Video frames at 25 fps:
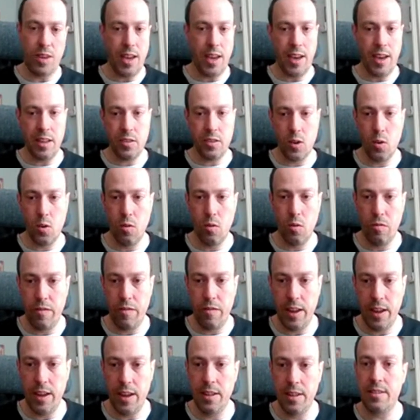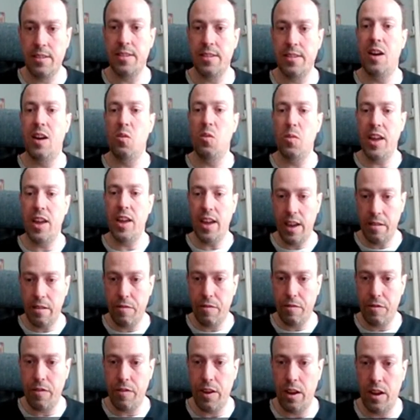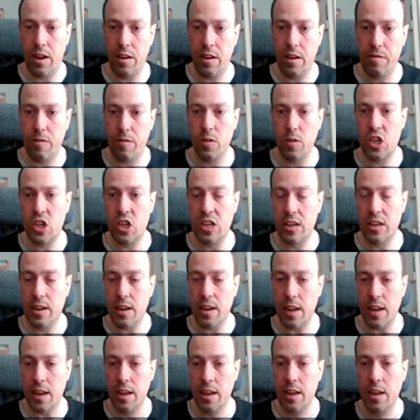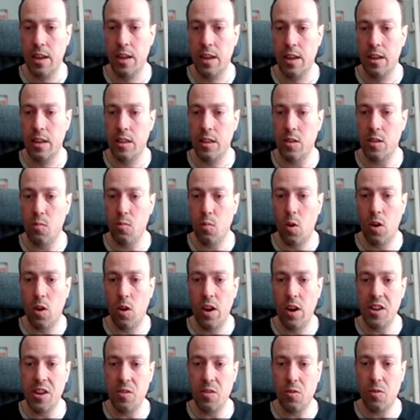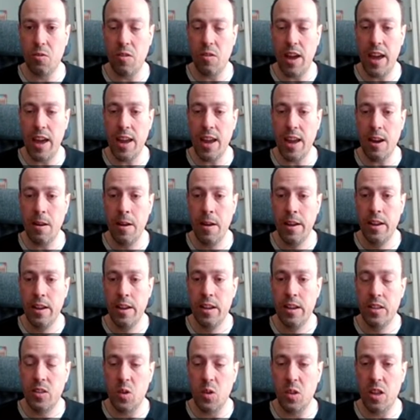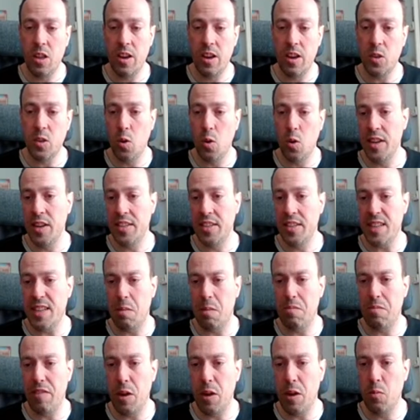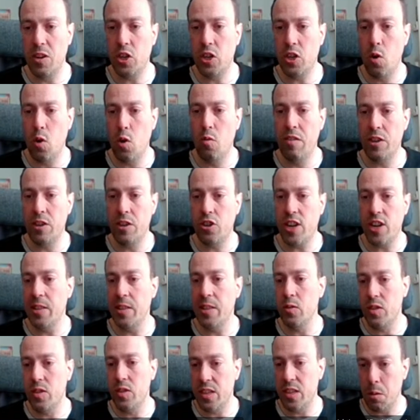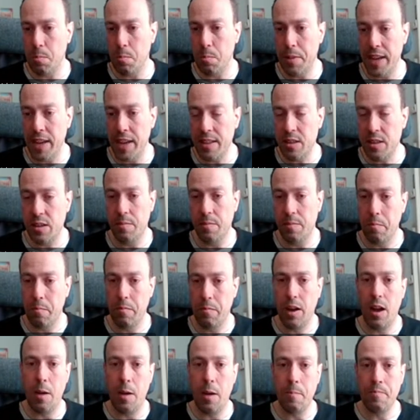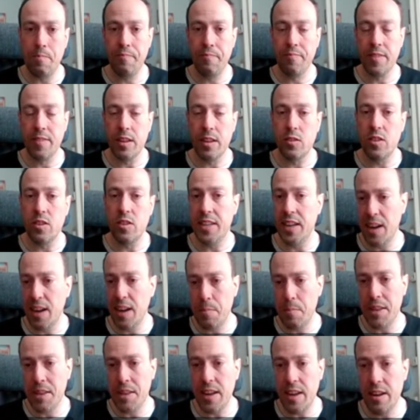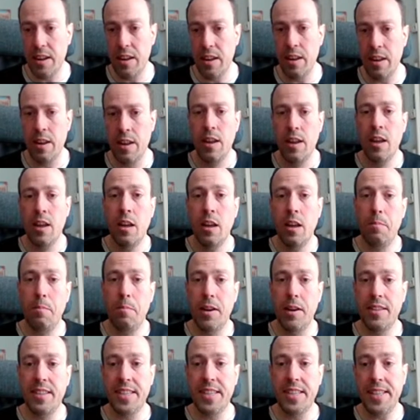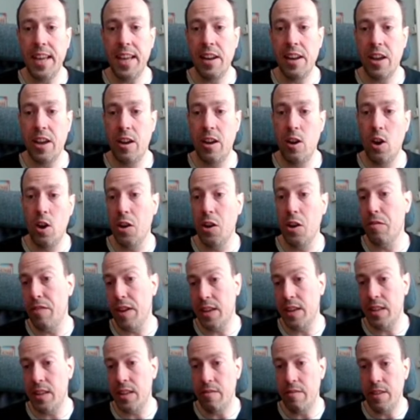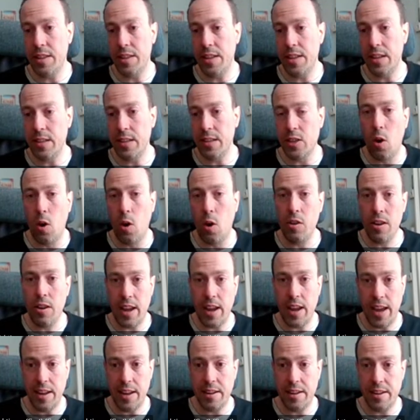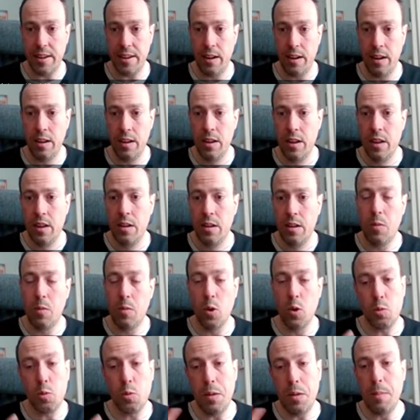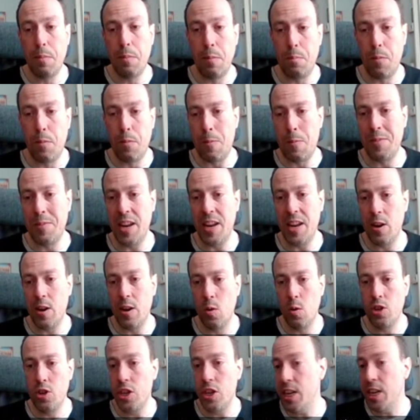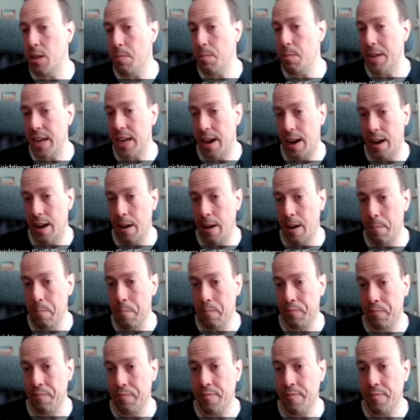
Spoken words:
we had COVID, now we have, unfortunately, the war in Ukraine. So there's always something which overshadows it a bit. So it's a little bit hidden, but still there are a lot of activities on data. Most people probably know GDPR.